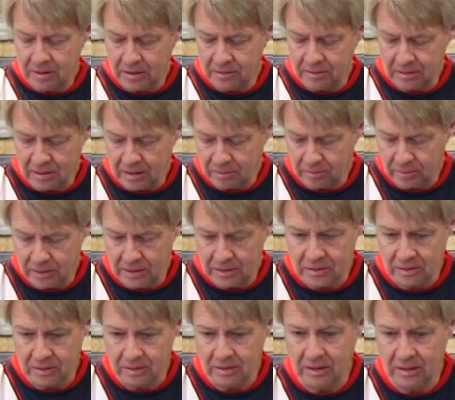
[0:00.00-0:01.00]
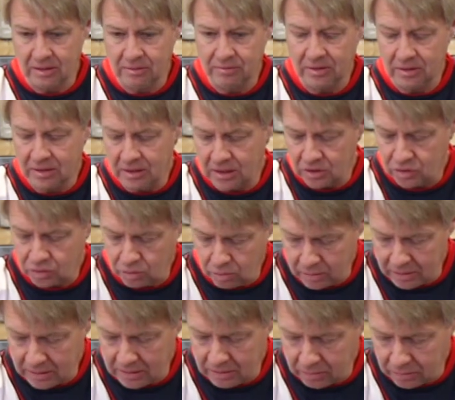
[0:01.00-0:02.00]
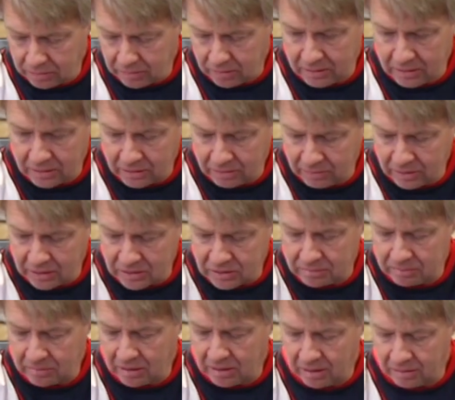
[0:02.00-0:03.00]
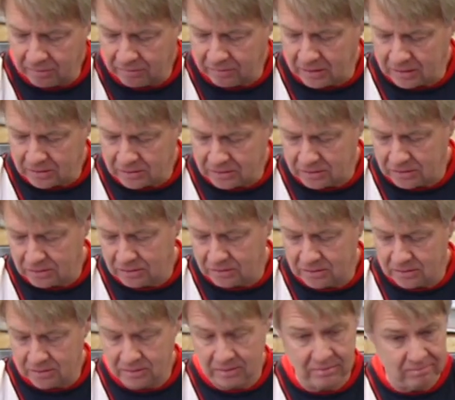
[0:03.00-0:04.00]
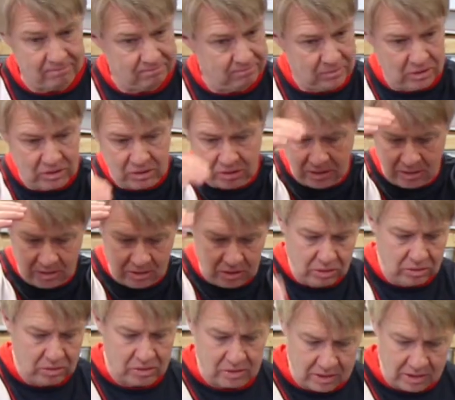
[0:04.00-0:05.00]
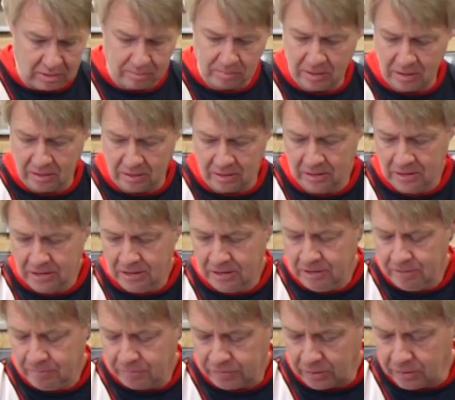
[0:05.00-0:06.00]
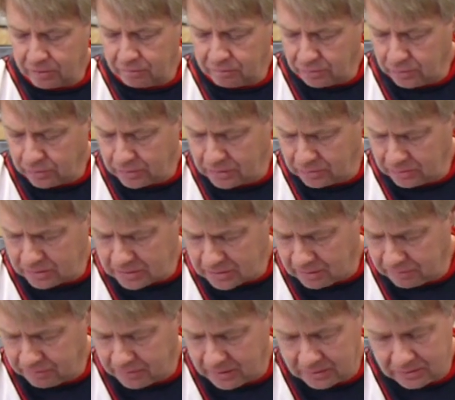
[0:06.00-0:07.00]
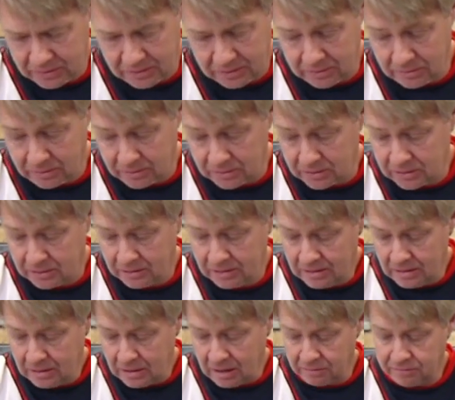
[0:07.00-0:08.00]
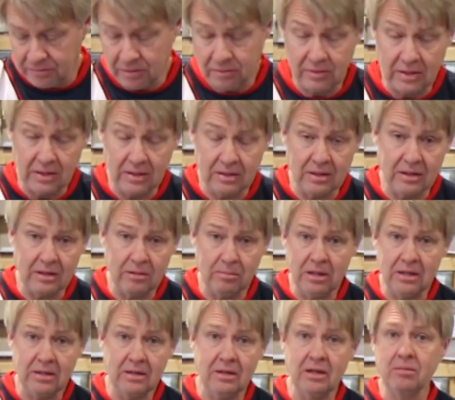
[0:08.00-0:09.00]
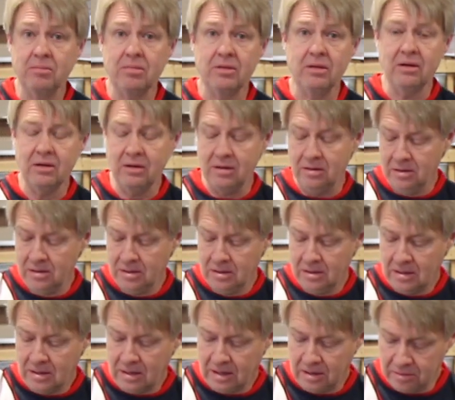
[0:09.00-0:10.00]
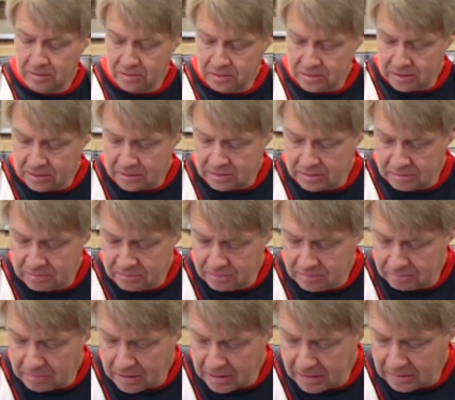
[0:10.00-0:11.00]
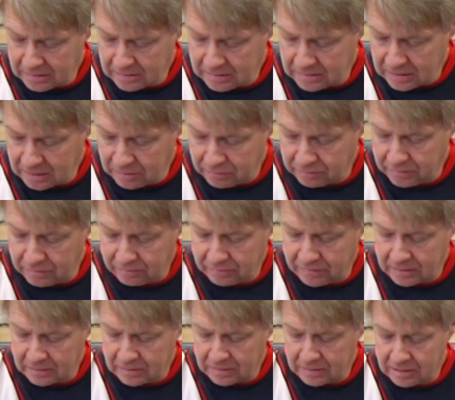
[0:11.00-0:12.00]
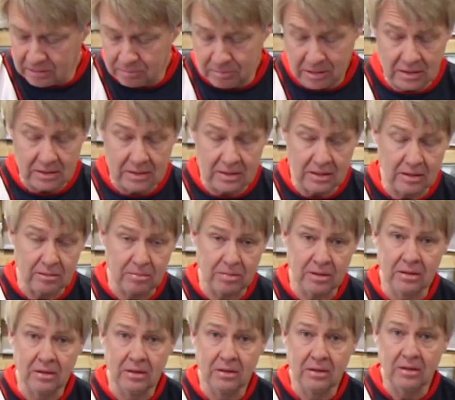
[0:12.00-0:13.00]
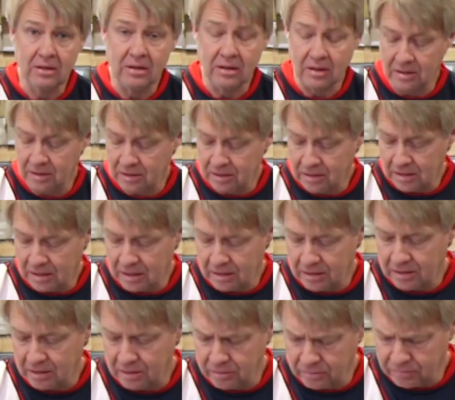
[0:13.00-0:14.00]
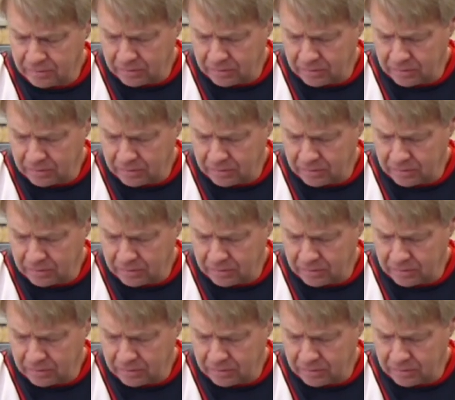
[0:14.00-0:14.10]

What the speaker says: in that region. And if you get 20 or 30 degrees off axis, you see a huge dip there. 30 and 40 degrees off axis, there's a 15 dB dip there, and there's about a 10 or 15 dB dip at another